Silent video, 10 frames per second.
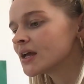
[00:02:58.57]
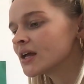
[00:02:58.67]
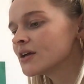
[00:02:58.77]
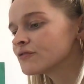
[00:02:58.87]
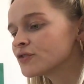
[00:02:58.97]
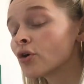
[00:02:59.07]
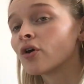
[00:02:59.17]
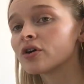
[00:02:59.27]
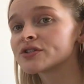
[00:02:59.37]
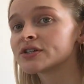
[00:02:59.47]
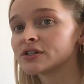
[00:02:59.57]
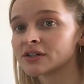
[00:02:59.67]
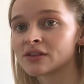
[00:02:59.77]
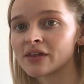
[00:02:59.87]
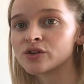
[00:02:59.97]
If not,
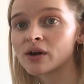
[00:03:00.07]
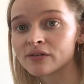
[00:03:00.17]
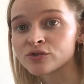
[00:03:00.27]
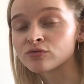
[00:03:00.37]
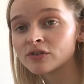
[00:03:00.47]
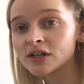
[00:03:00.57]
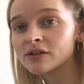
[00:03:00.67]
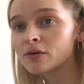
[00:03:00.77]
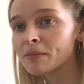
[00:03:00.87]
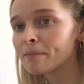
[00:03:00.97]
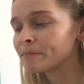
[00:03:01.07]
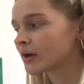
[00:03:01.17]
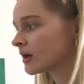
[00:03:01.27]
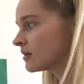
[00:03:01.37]
then you have to really remember